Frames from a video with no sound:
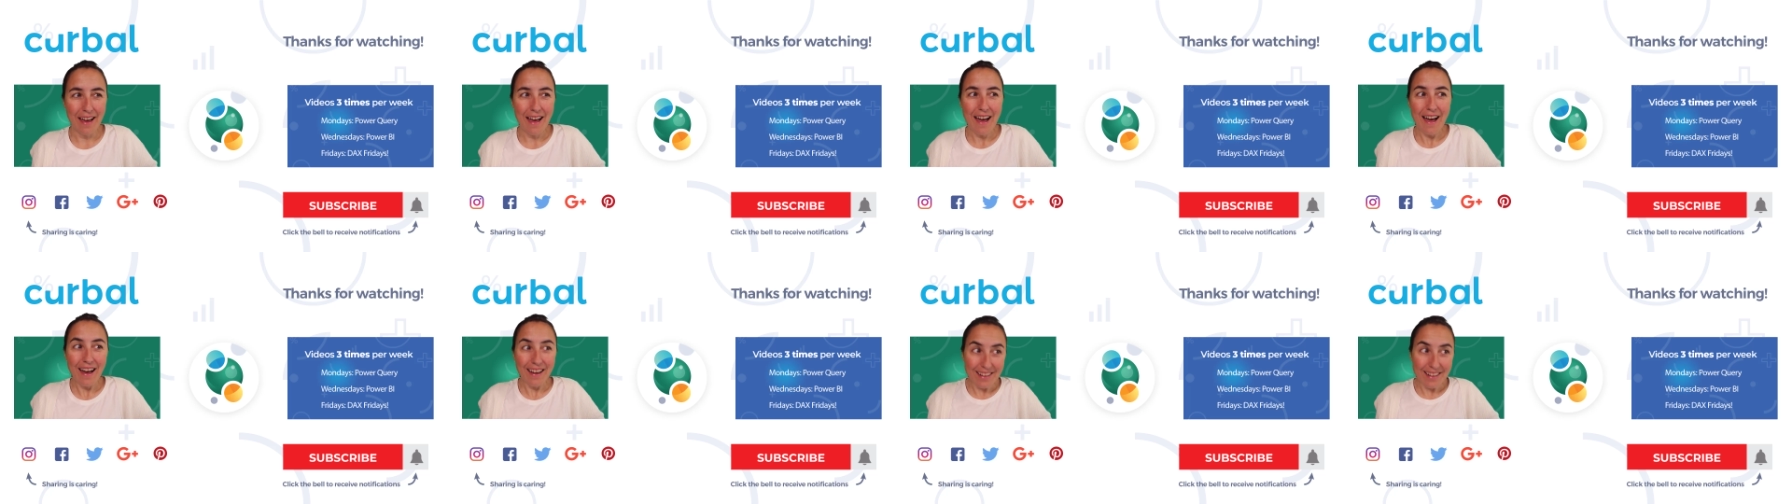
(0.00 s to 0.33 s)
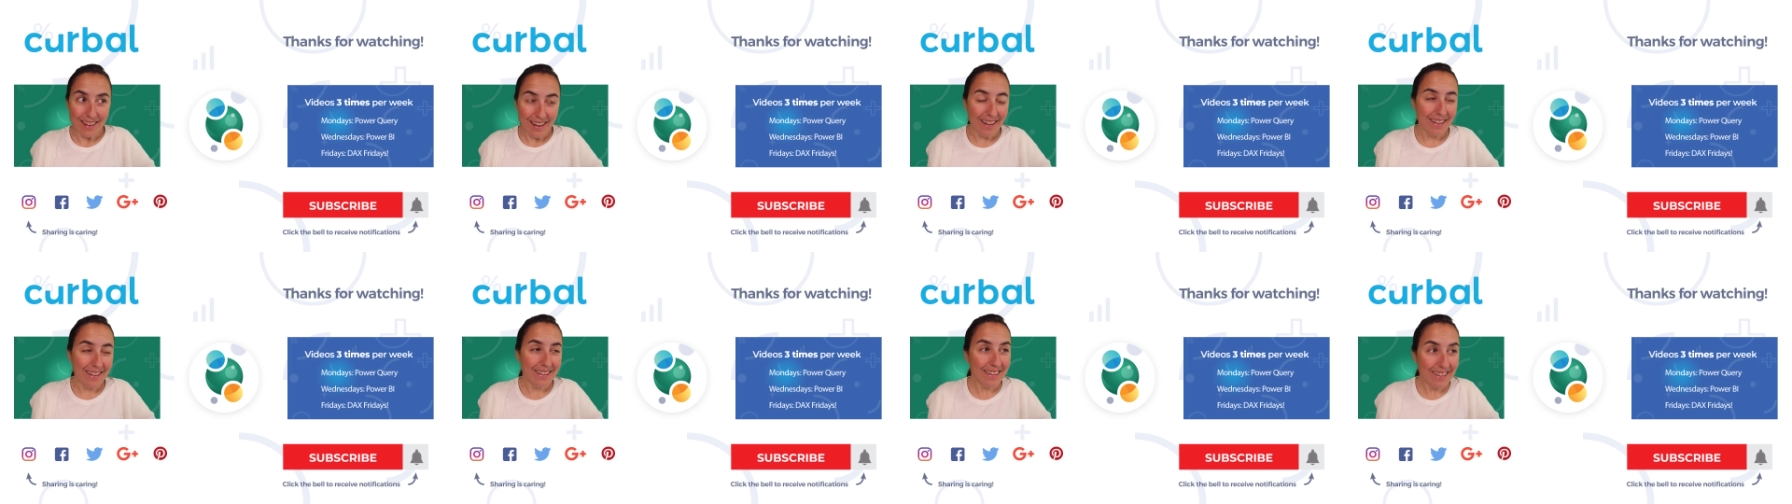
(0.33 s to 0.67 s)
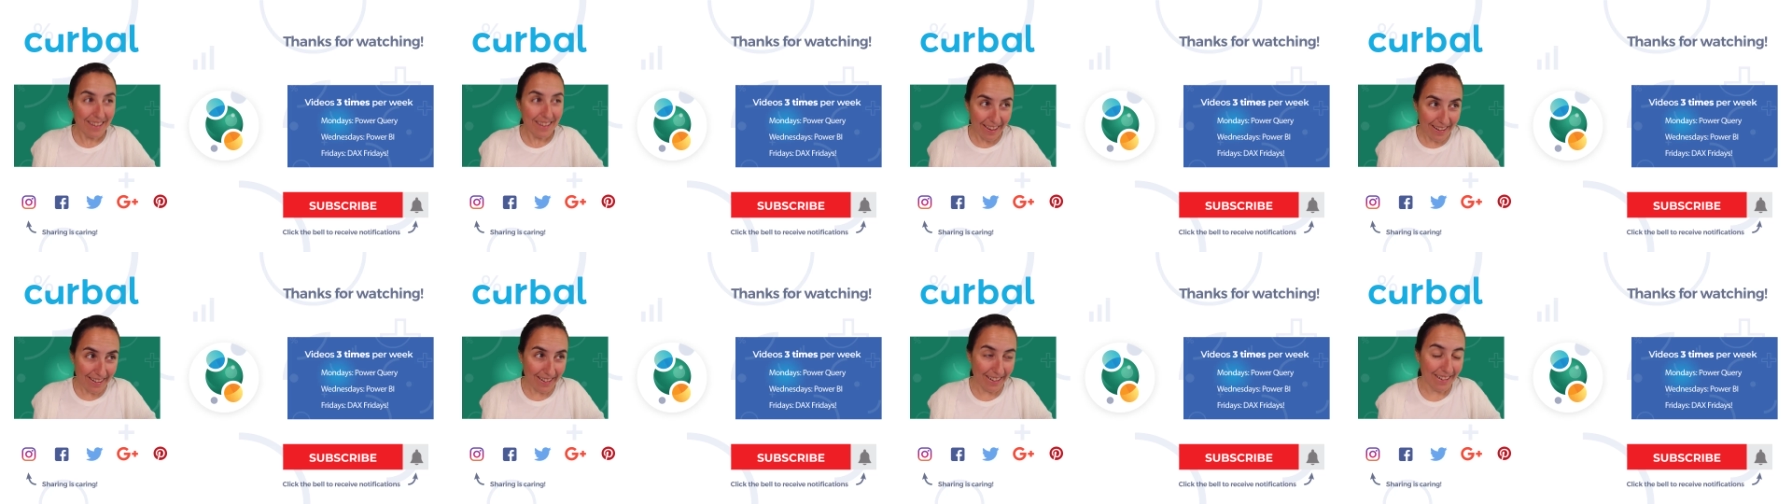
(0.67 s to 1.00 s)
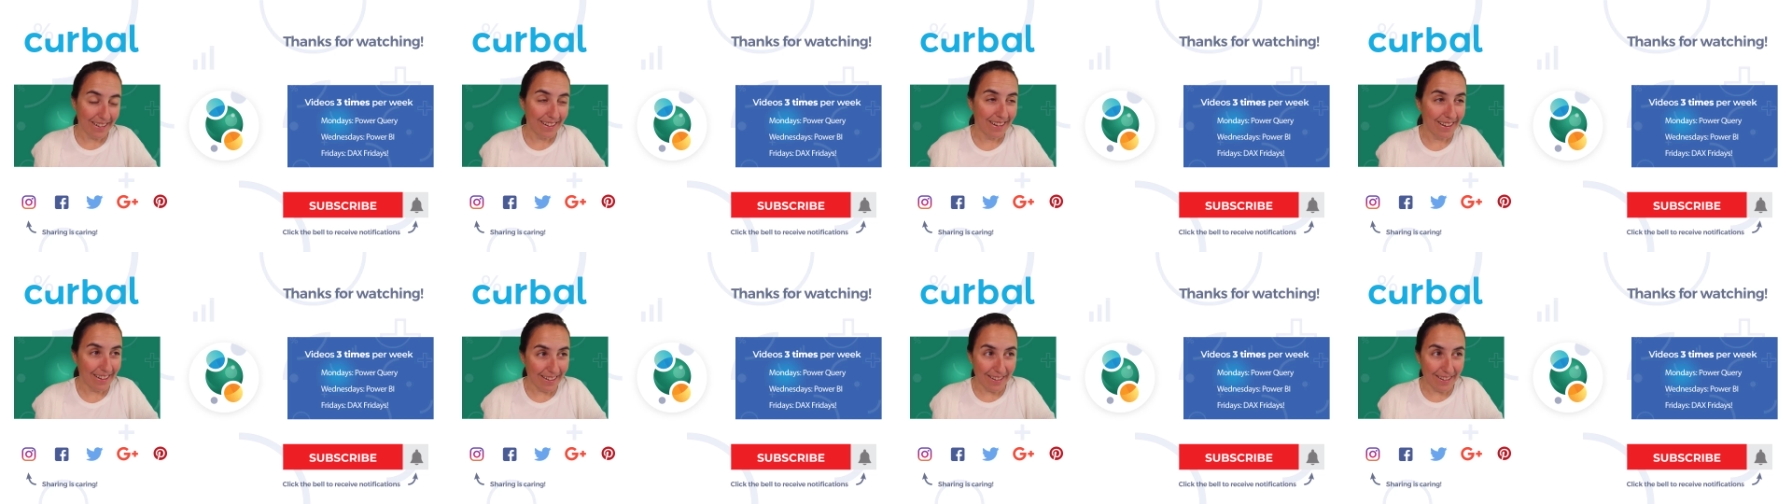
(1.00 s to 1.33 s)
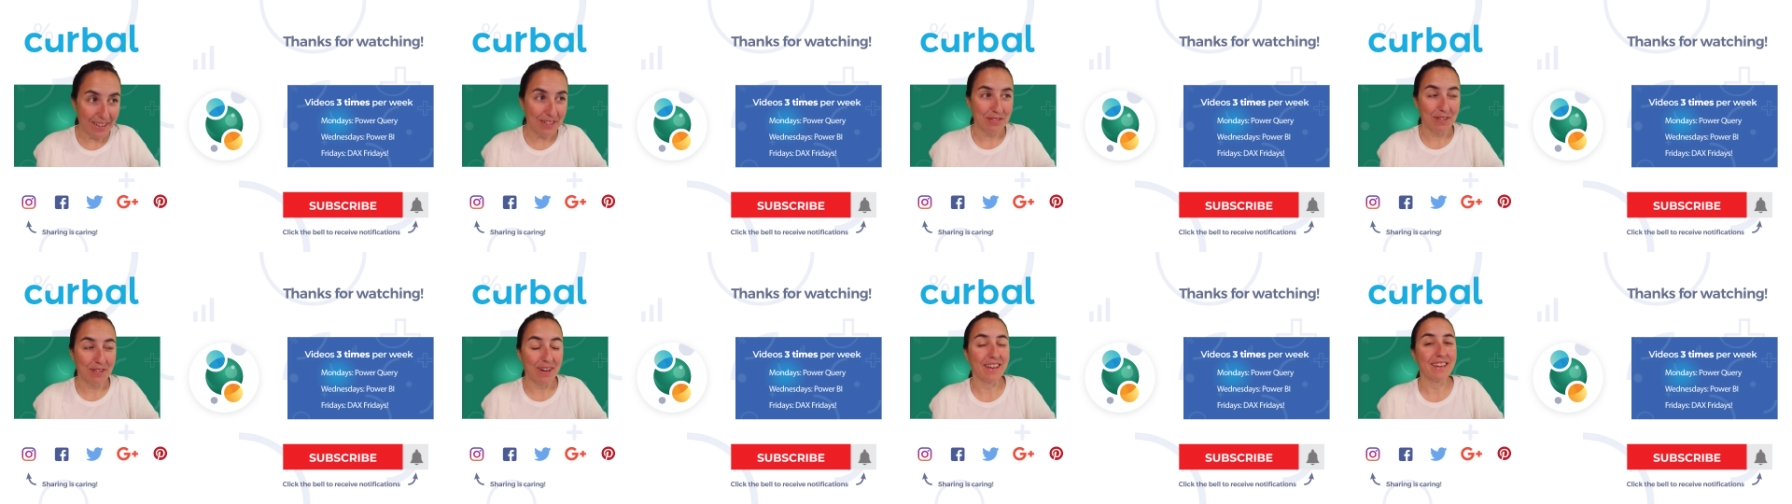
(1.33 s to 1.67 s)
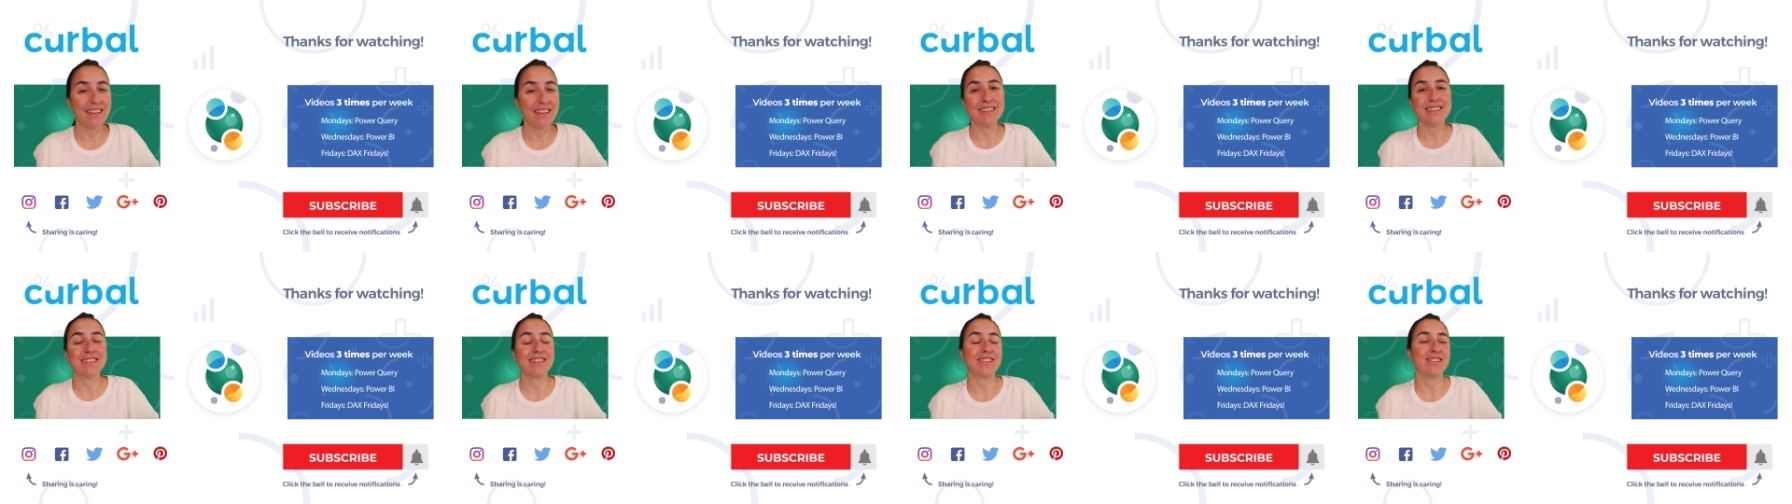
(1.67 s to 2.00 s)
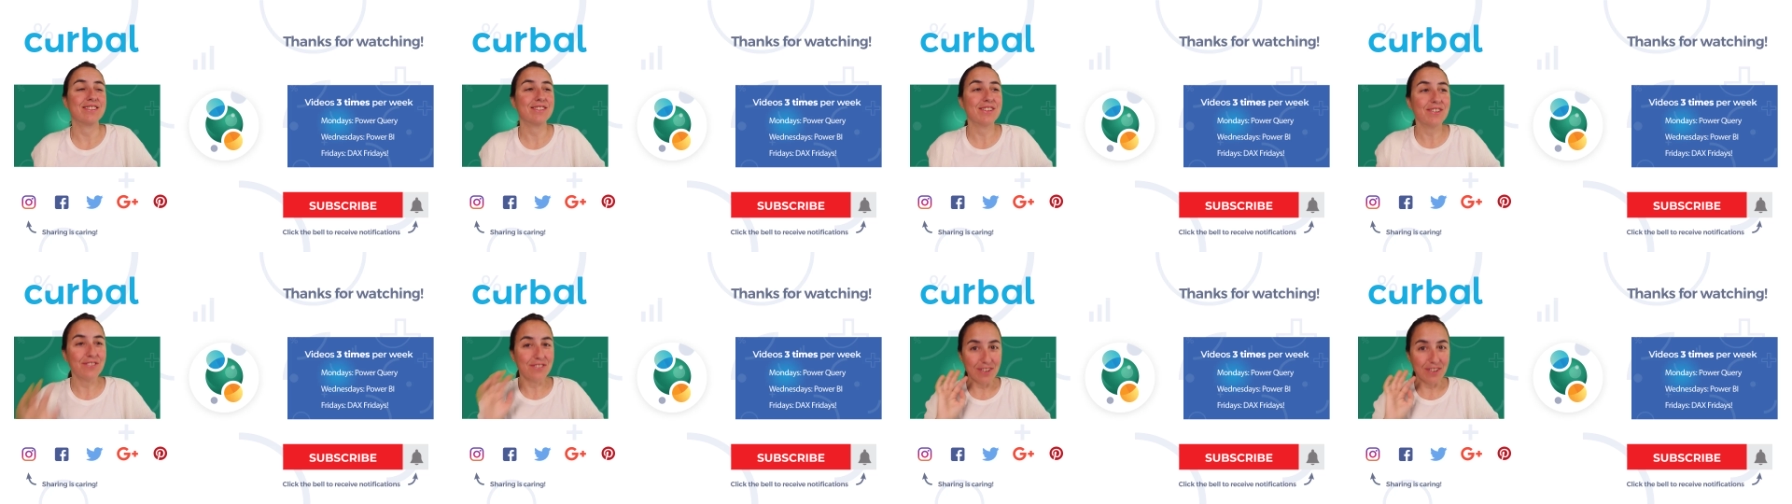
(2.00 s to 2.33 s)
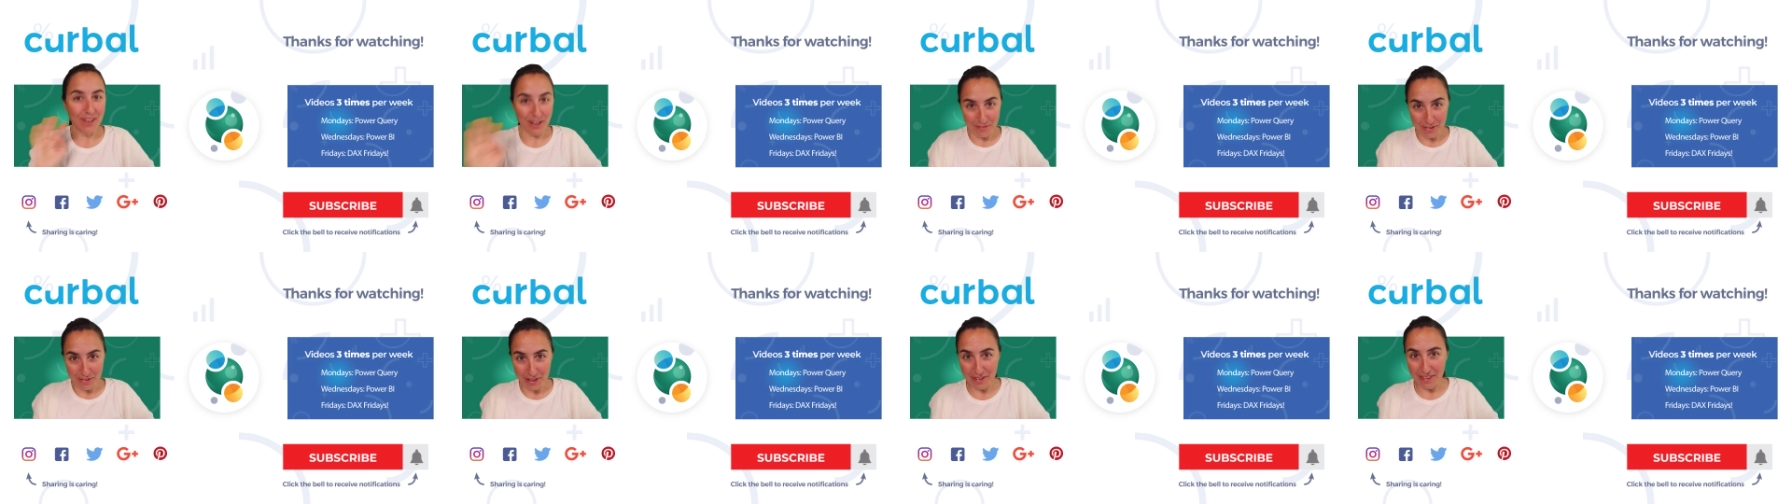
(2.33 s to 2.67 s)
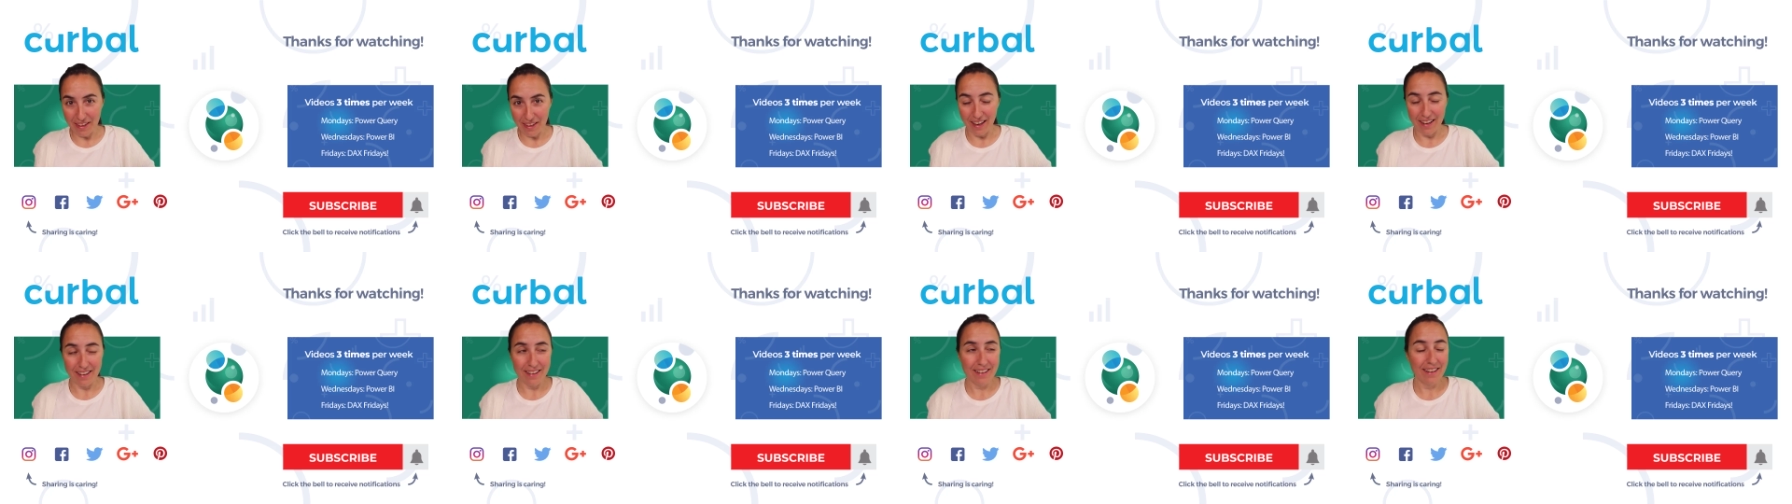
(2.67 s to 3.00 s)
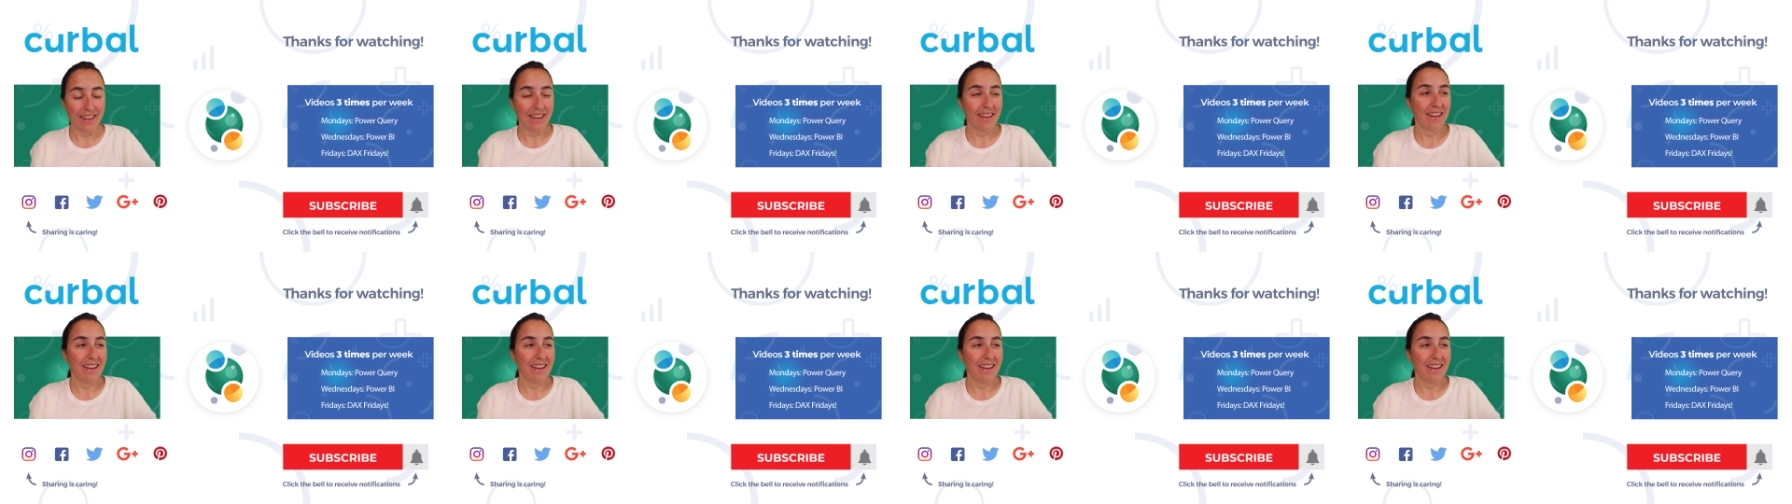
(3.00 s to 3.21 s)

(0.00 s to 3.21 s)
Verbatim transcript: and get it anyway. So don't worry about that.